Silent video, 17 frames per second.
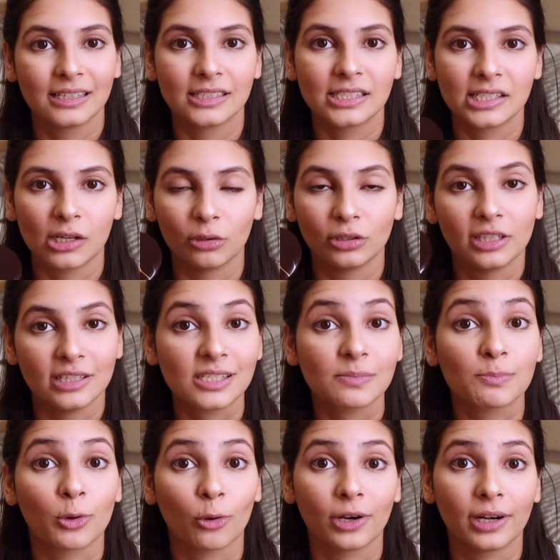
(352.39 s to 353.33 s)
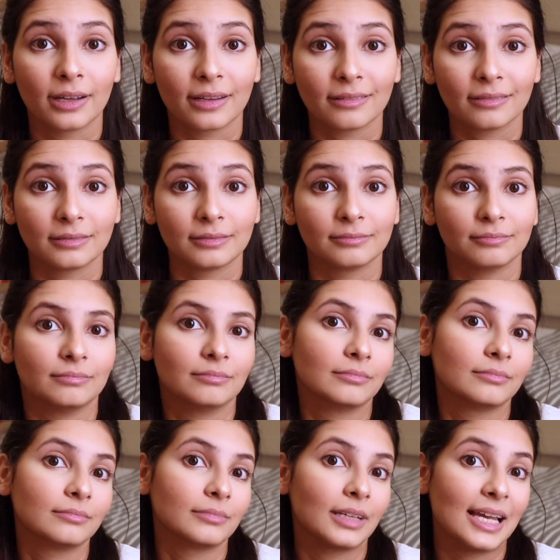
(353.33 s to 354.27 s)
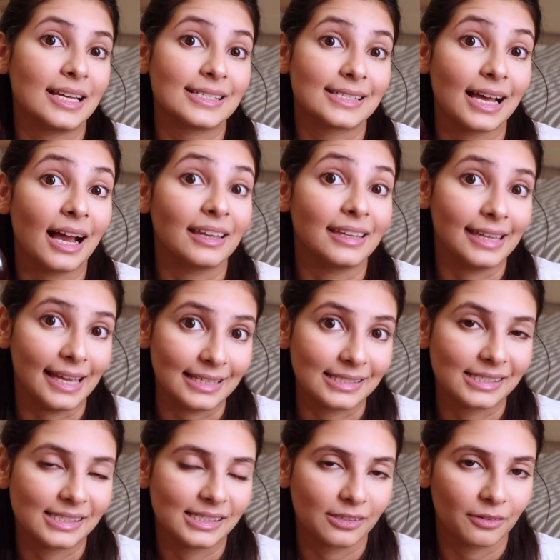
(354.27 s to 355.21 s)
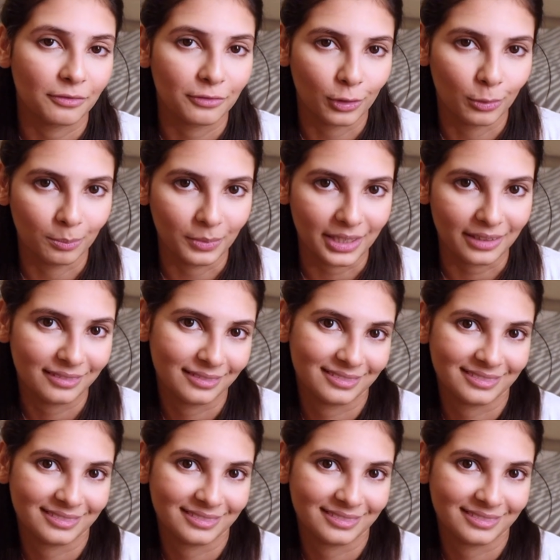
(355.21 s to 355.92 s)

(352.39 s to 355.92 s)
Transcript: so this product is a yes from me.